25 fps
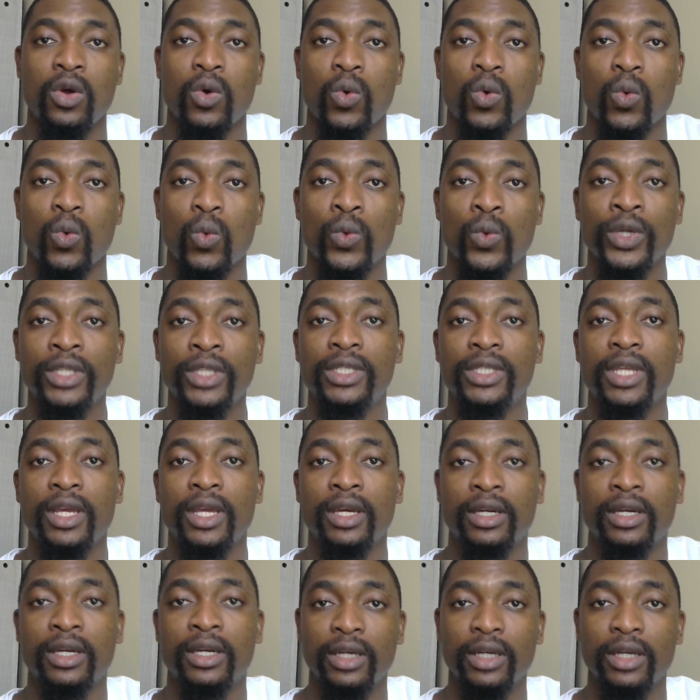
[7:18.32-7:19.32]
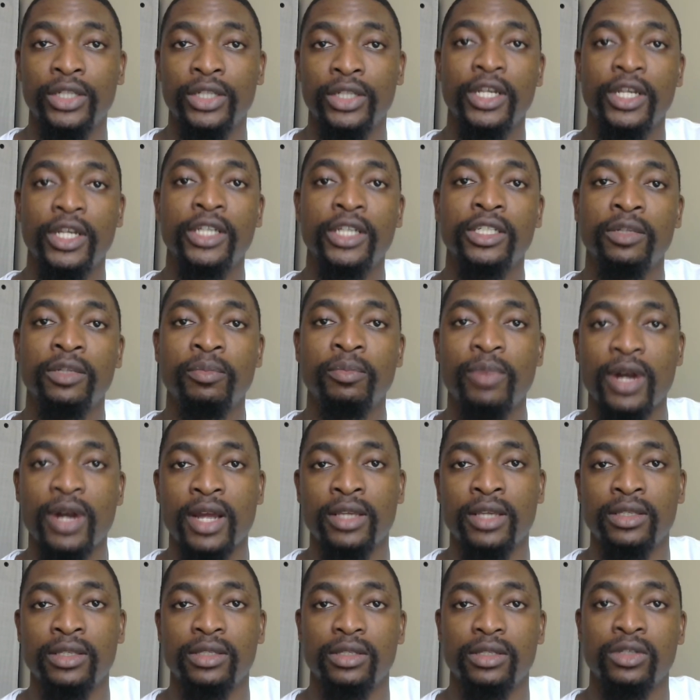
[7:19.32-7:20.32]
we take a change in
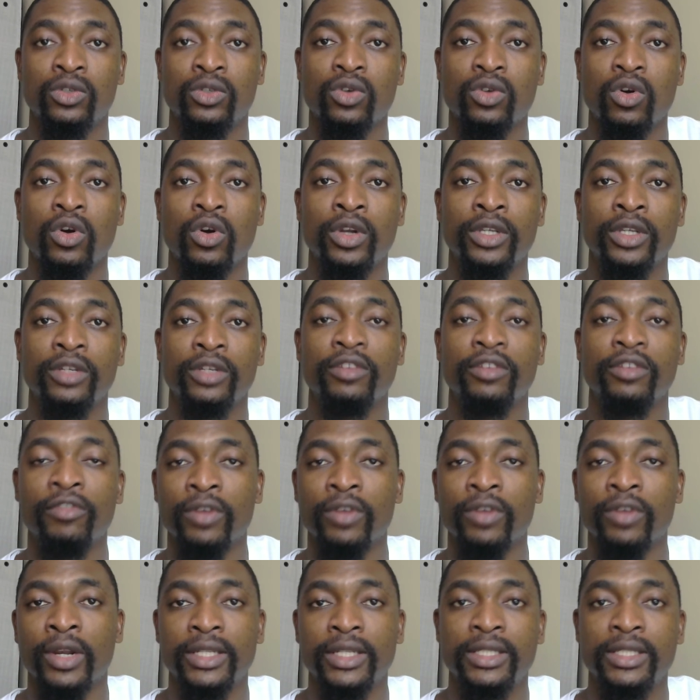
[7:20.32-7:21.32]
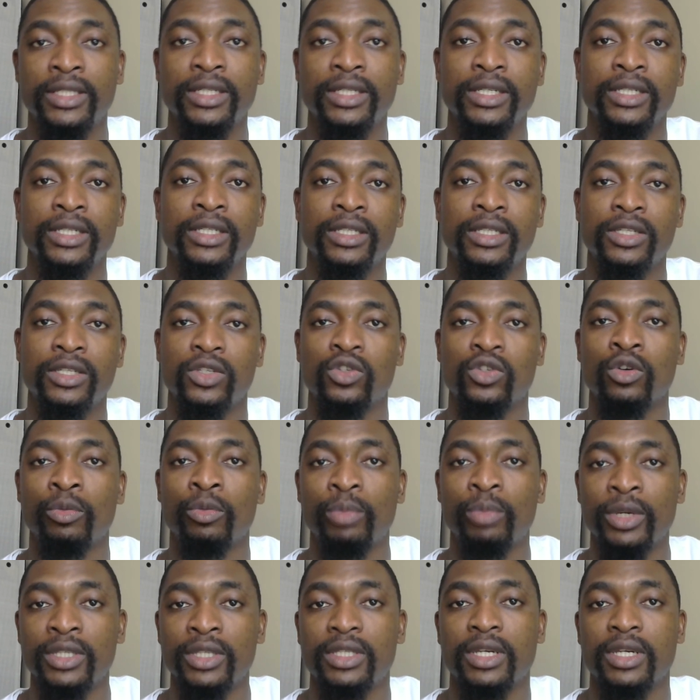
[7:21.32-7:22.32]
price. It's called volatility. So
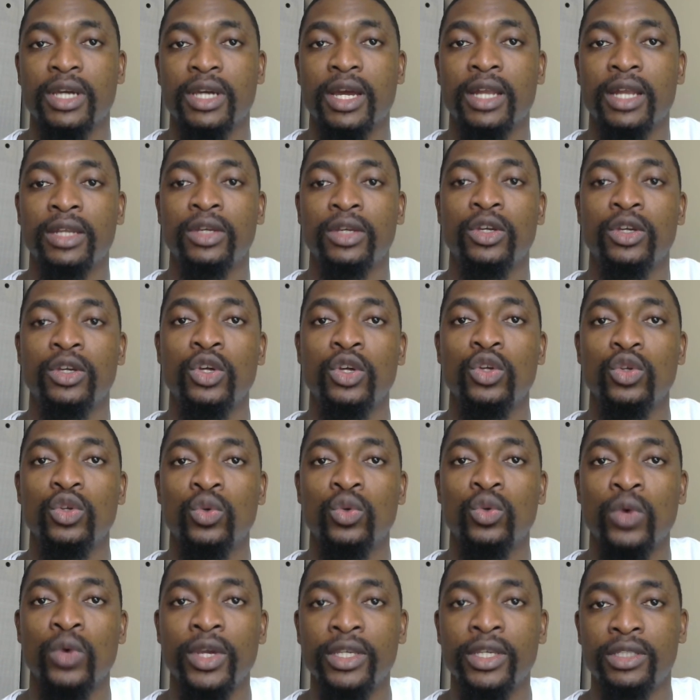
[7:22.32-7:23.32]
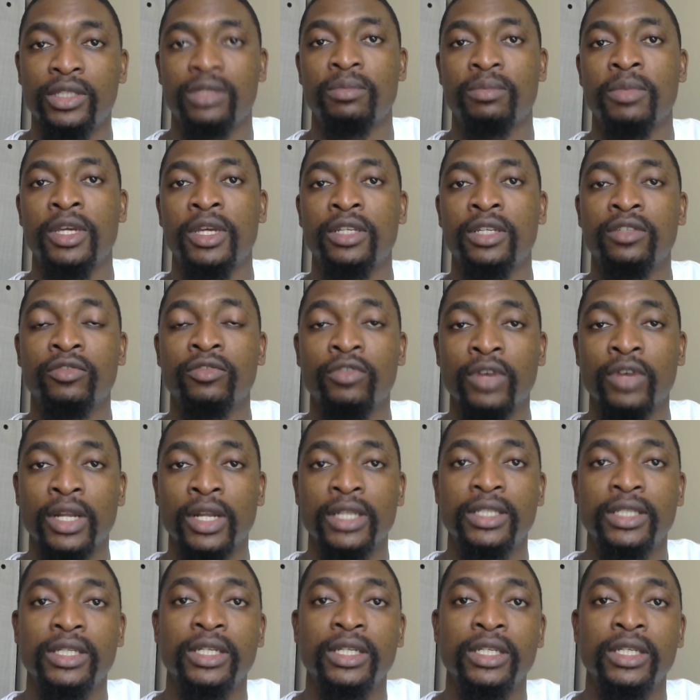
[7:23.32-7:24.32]
basically, you estimate
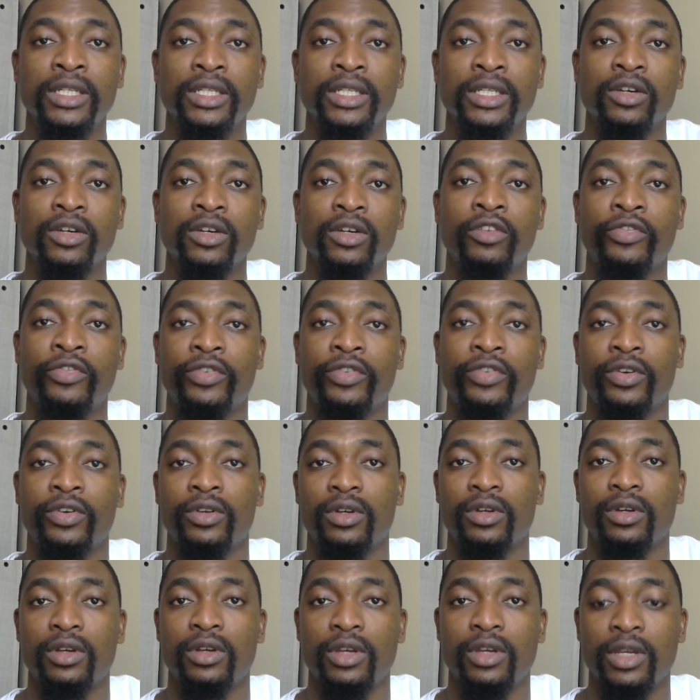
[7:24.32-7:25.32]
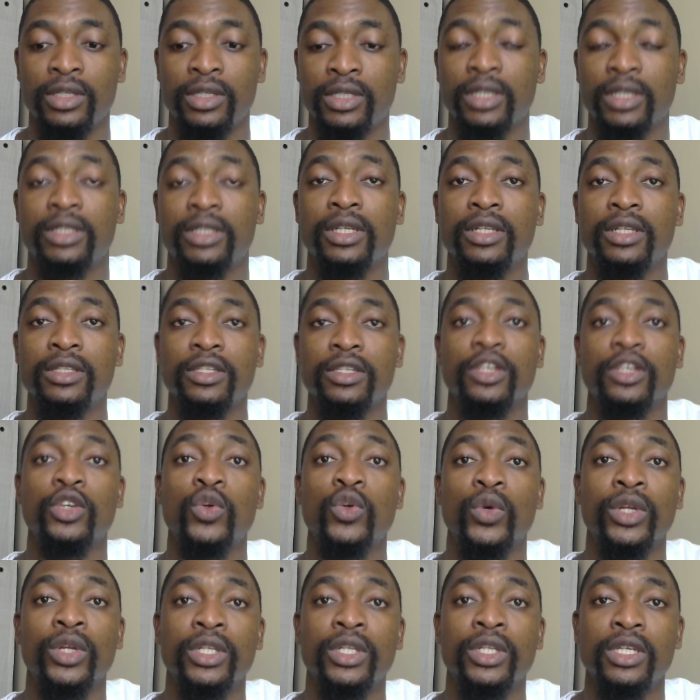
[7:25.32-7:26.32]
volatility of a certain
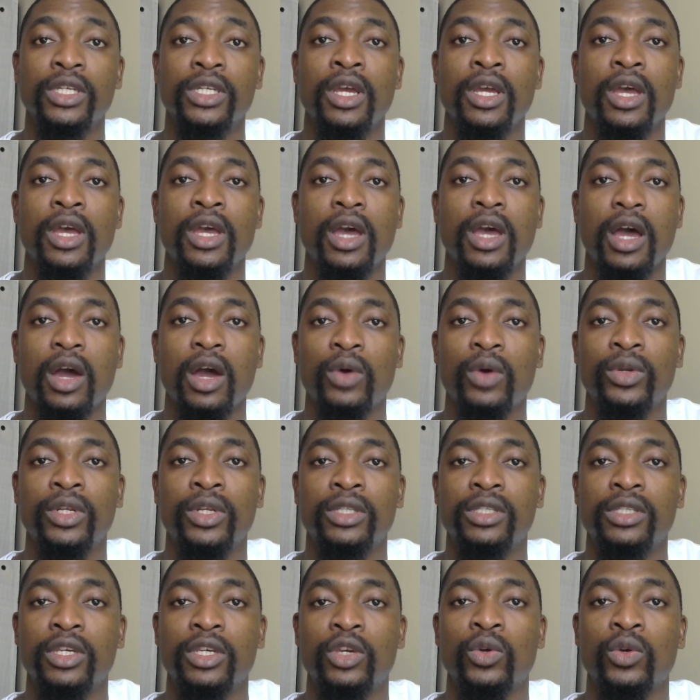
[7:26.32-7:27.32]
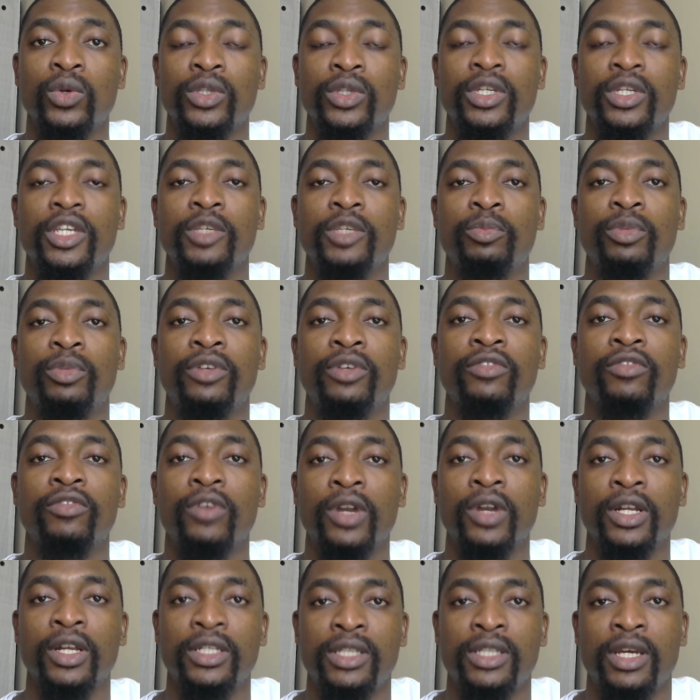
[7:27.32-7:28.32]
security, how that security has been
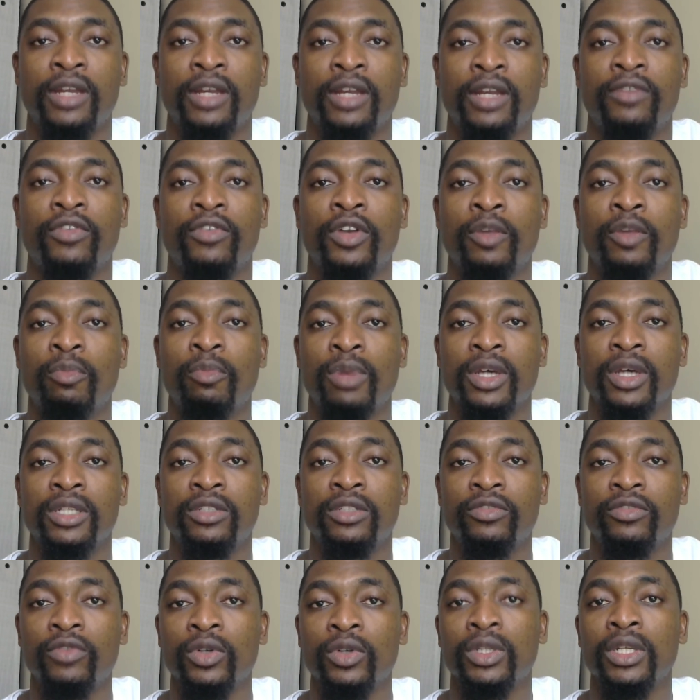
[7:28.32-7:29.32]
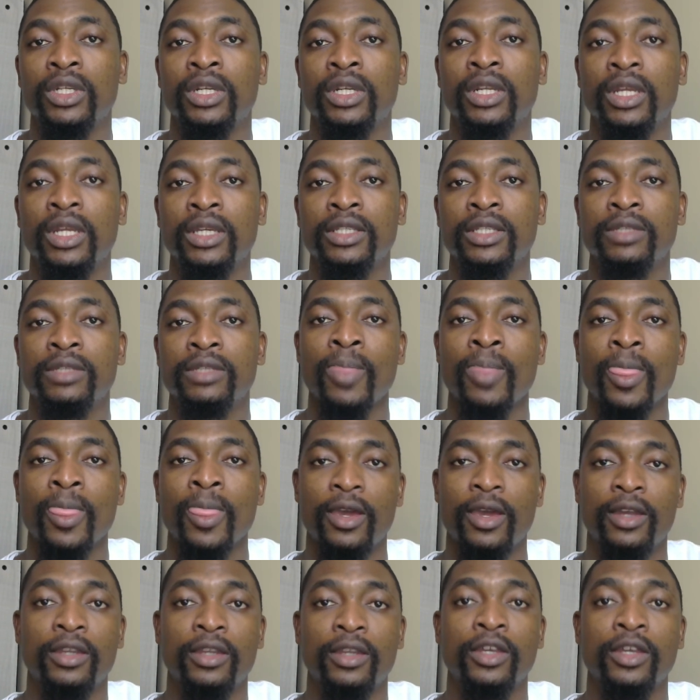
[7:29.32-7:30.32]
volatile for the past fourteen days.
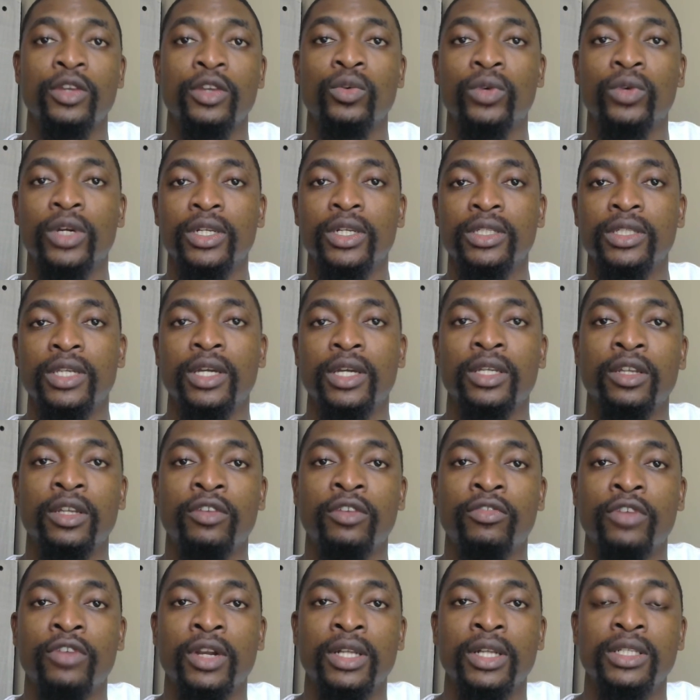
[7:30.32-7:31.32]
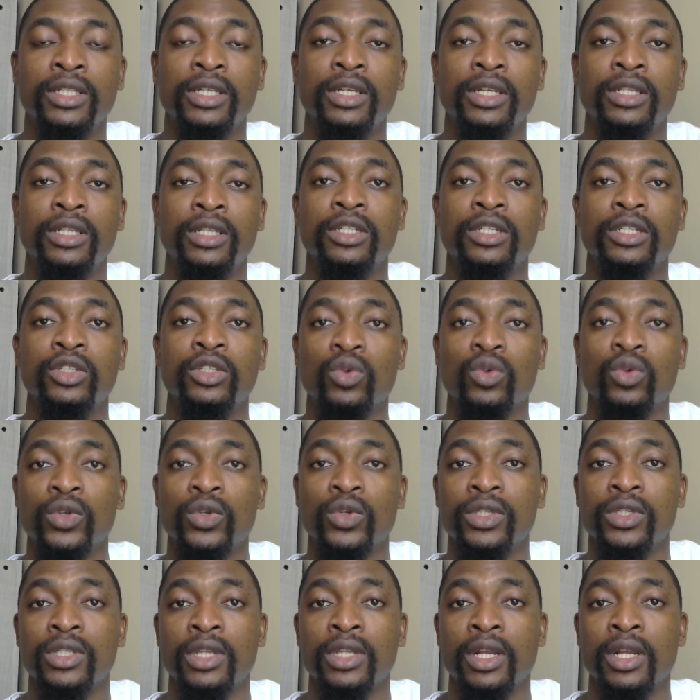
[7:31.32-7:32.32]
And then you can take that volatility into
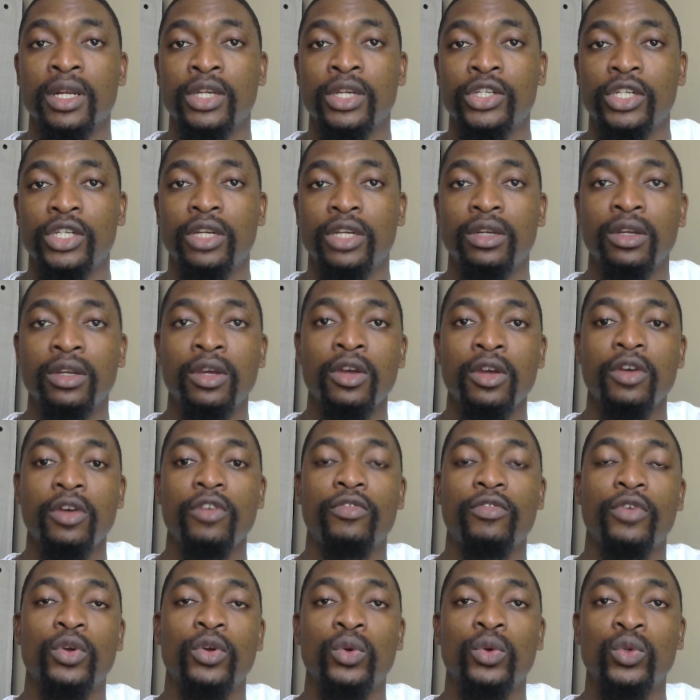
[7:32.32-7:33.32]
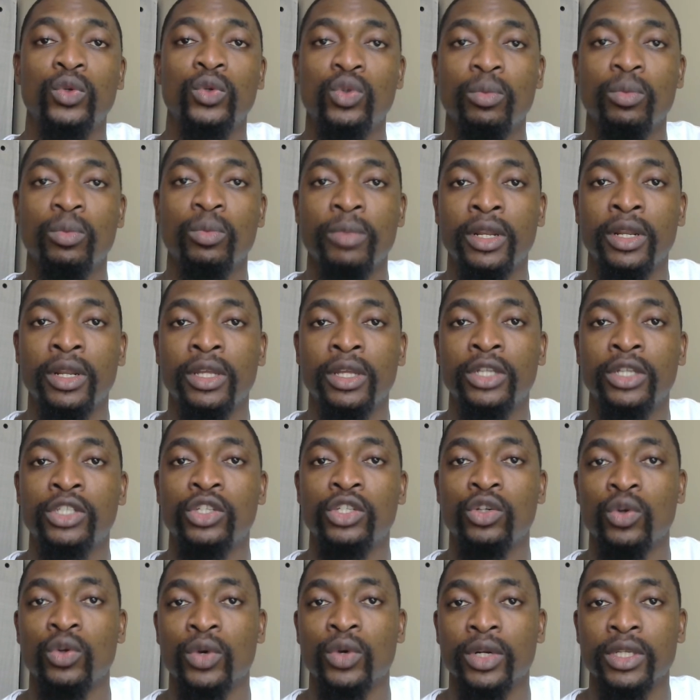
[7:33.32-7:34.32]
consideration for you to manage
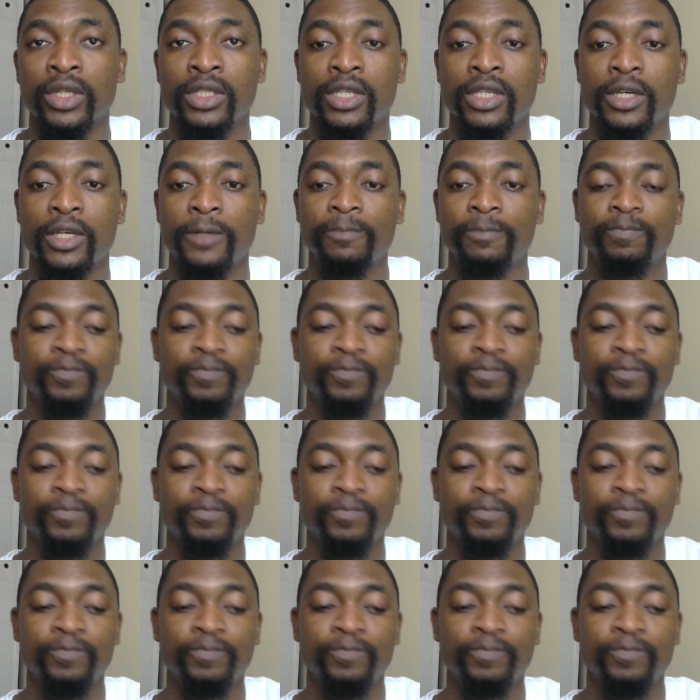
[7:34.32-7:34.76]
your risk.